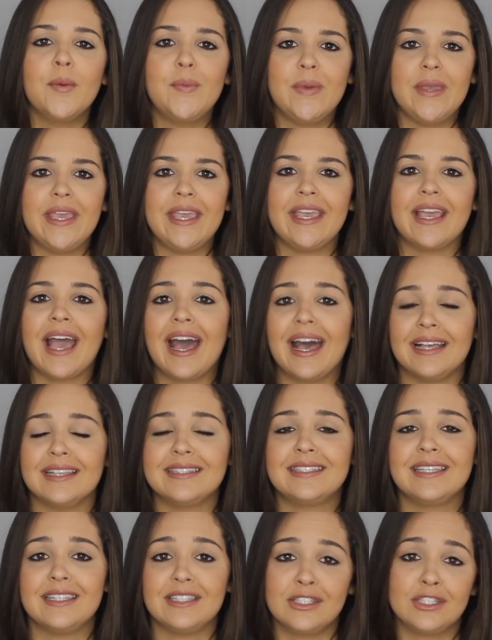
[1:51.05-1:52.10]
being
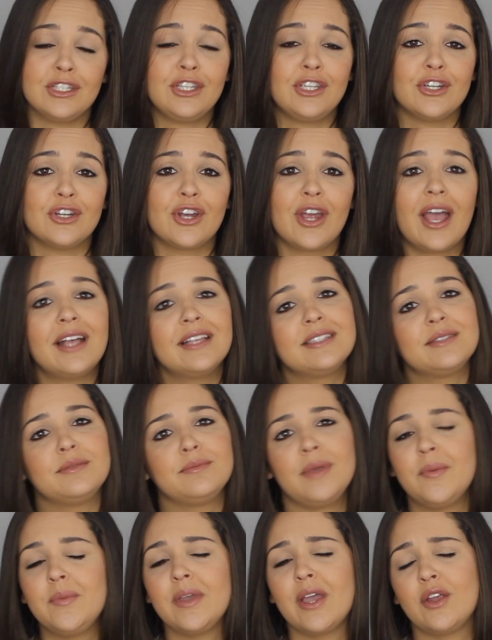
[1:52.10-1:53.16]
as insecure as
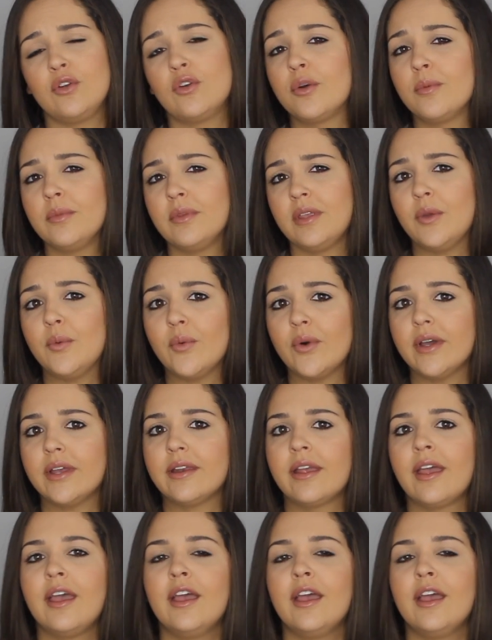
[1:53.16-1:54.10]
maybe I normally would.